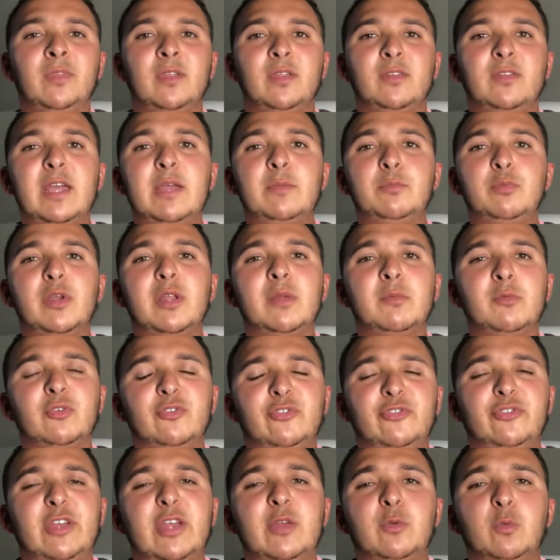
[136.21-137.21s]
they pretty
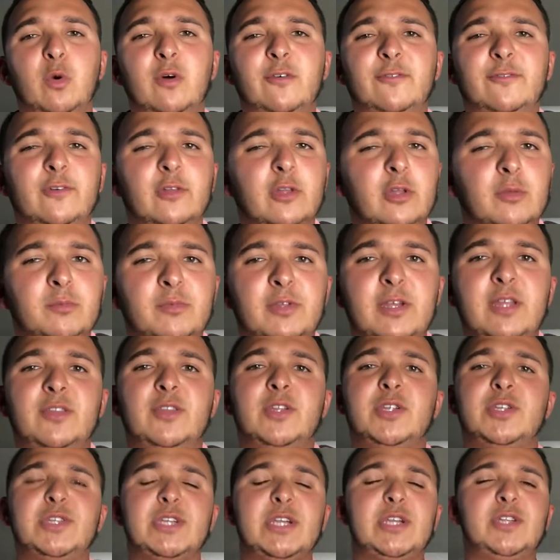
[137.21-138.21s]
much did what Fulham did the
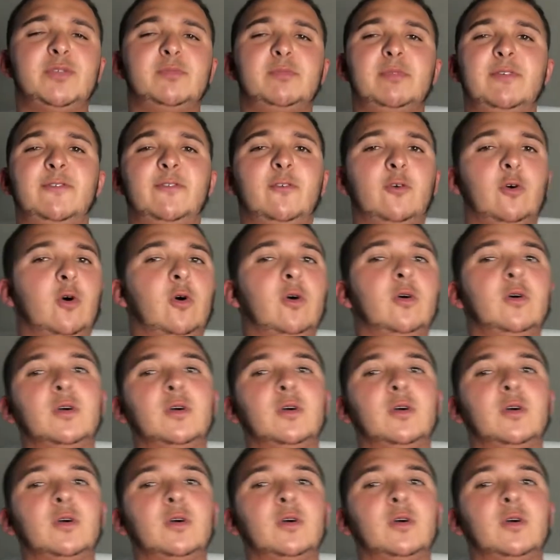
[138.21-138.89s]
season before.